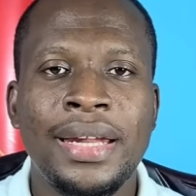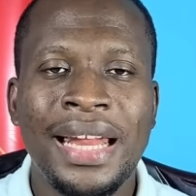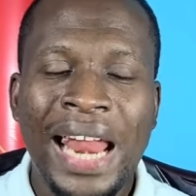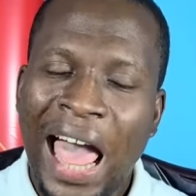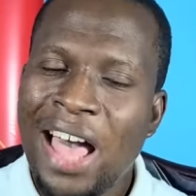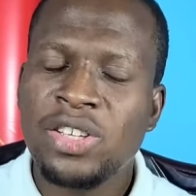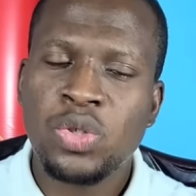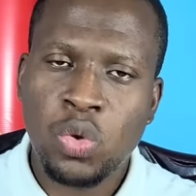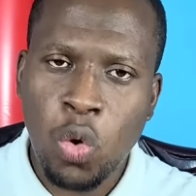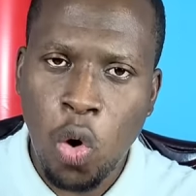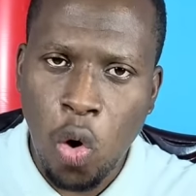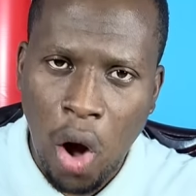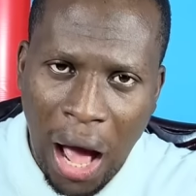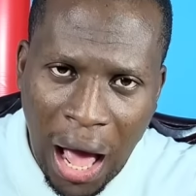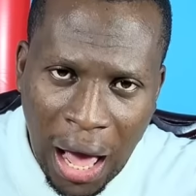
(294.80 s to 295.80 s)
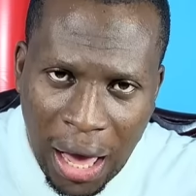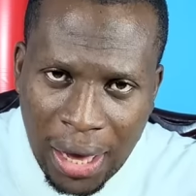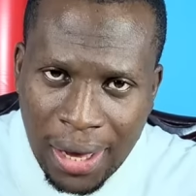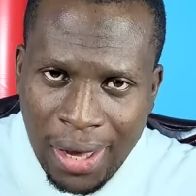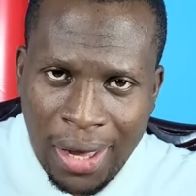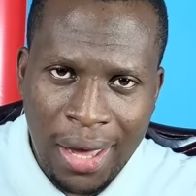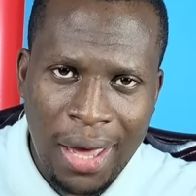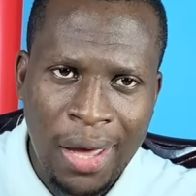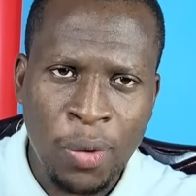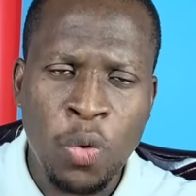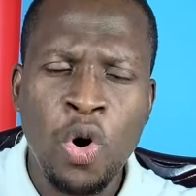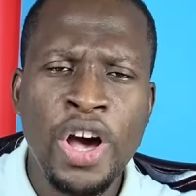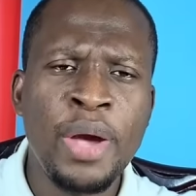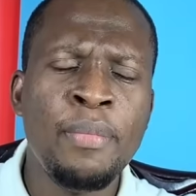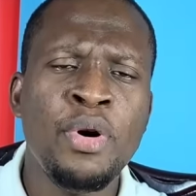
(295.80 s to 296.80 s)
The last call, a
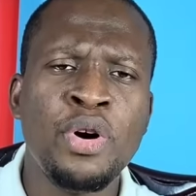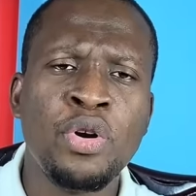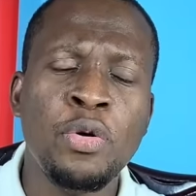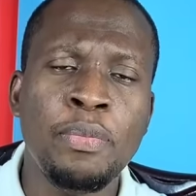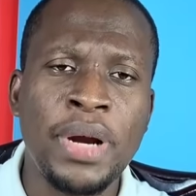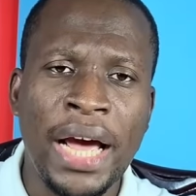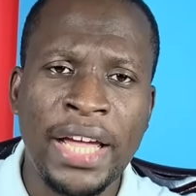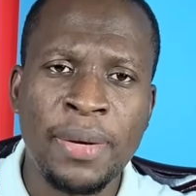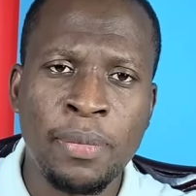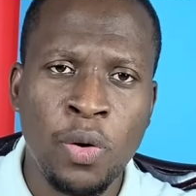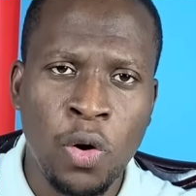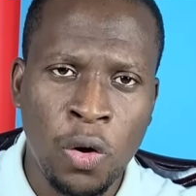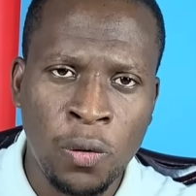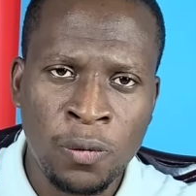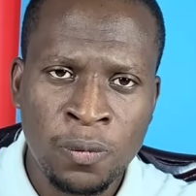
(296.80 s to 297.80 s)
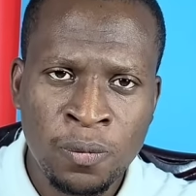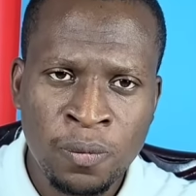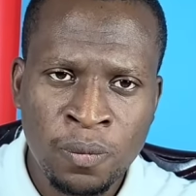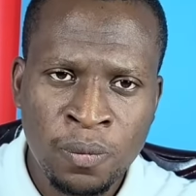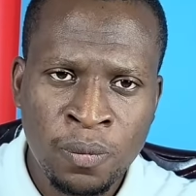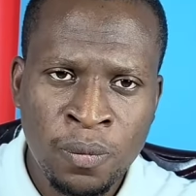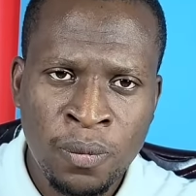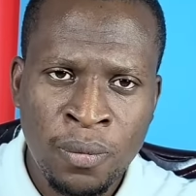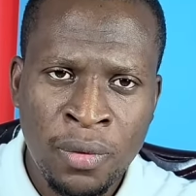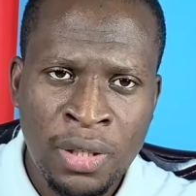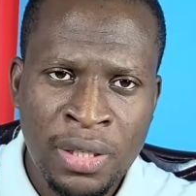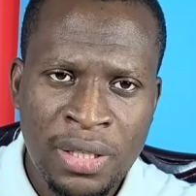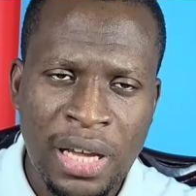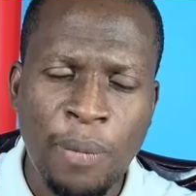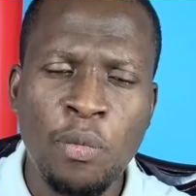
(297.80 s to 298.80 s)
call Imoro Ibrahim ho.
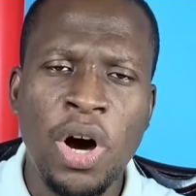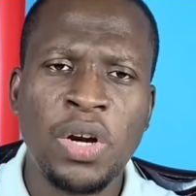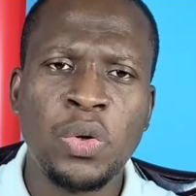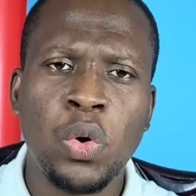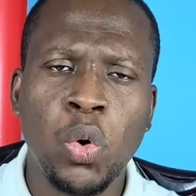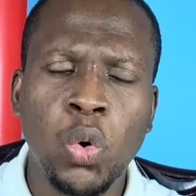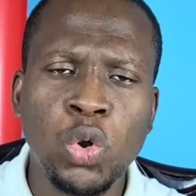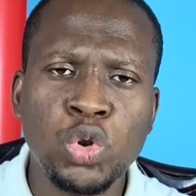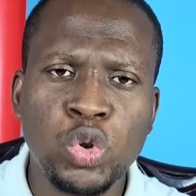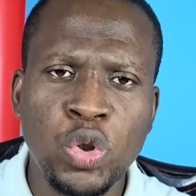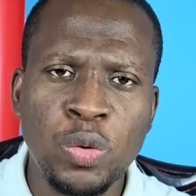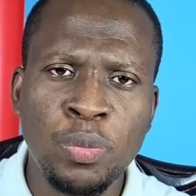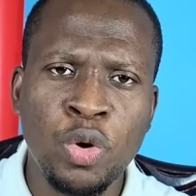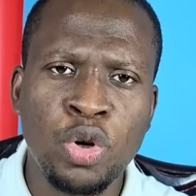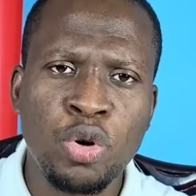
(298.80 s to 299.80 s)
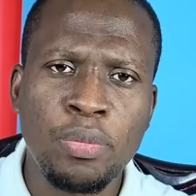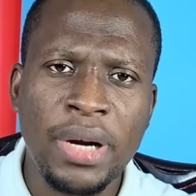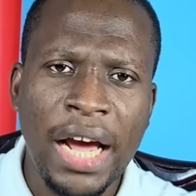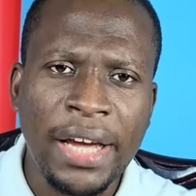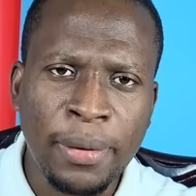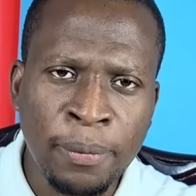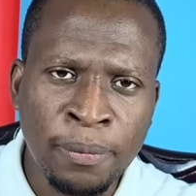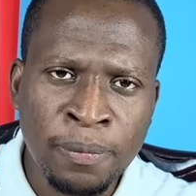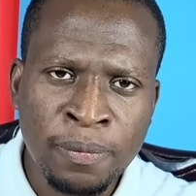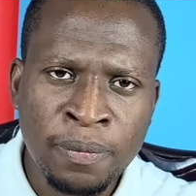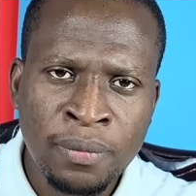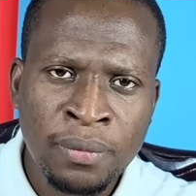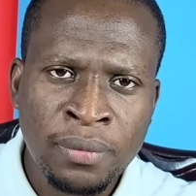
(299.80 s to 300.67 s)
someone close to Imoro Ibrahim,